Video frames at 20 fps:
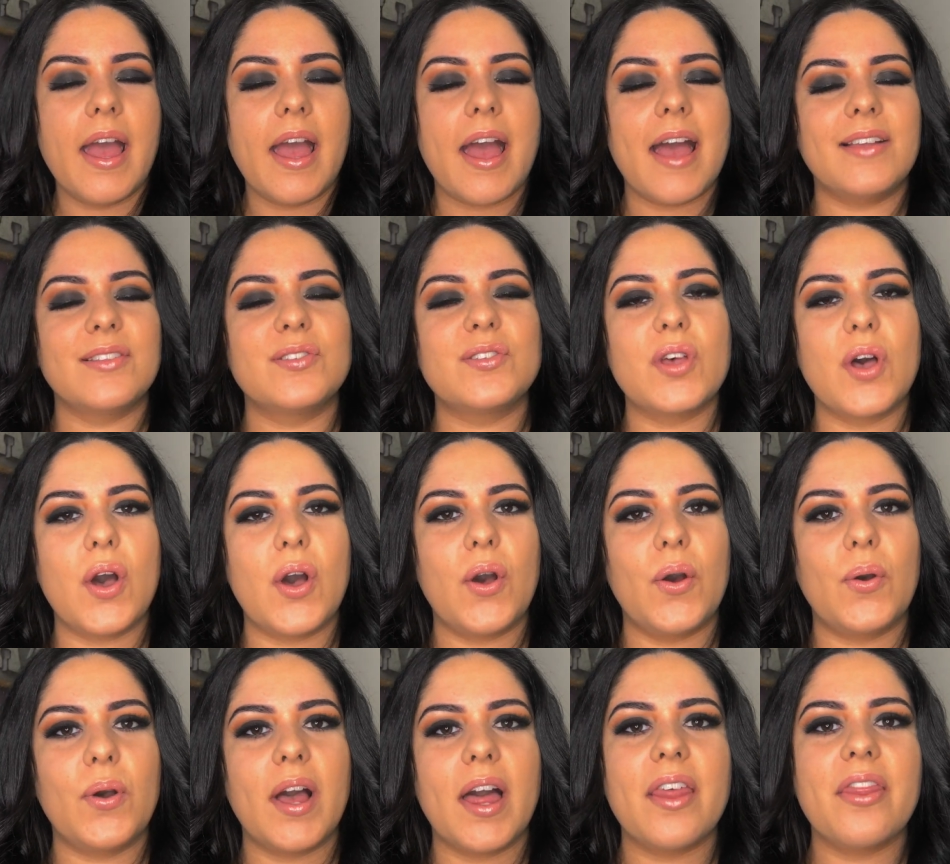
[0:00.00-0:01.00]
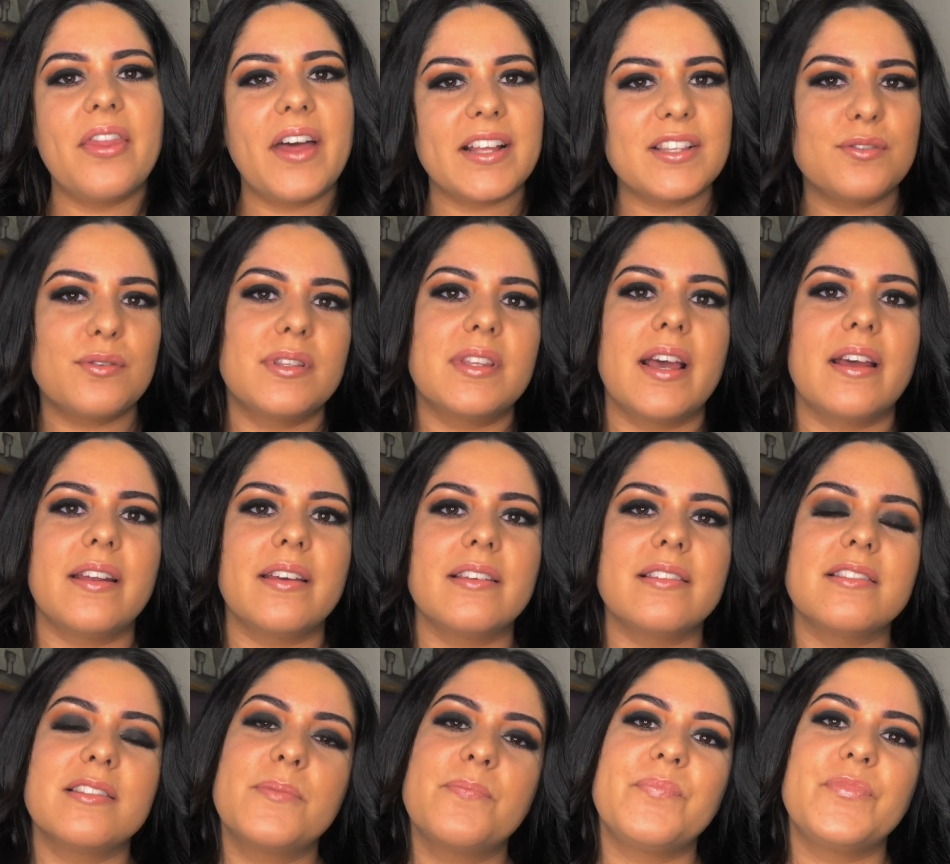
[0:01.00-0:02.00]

And so that's what that is.